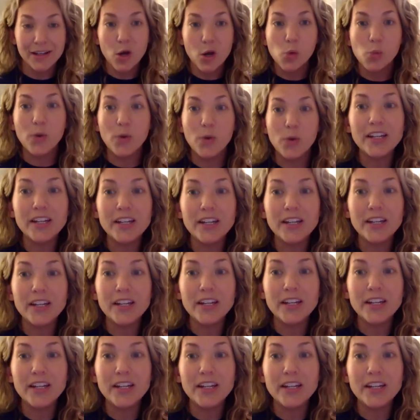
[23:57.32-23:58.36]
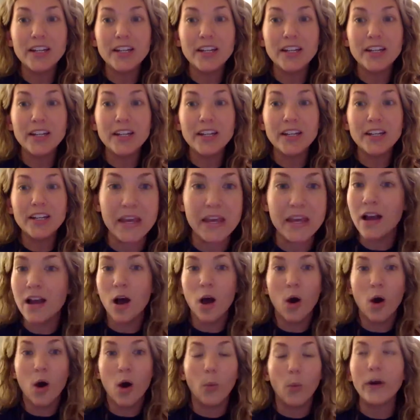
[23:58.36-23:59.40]
We need you guys to be
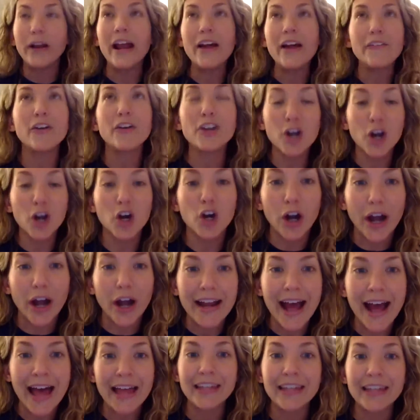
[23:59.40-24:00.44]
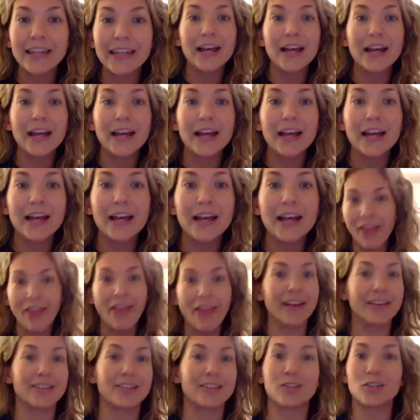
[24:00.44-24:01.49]
whatever you're great at. Tell
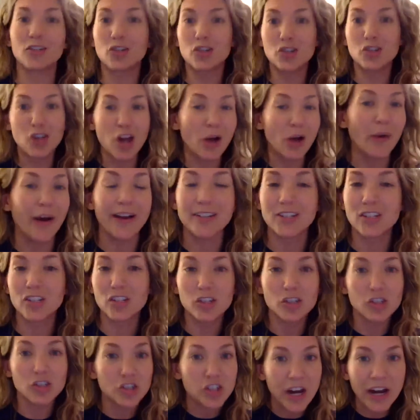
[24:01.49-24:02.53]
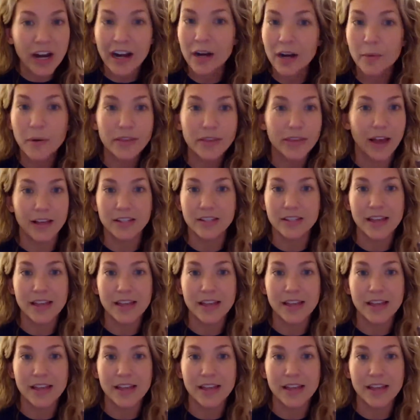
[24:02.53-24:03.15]
us, show us, share it with us.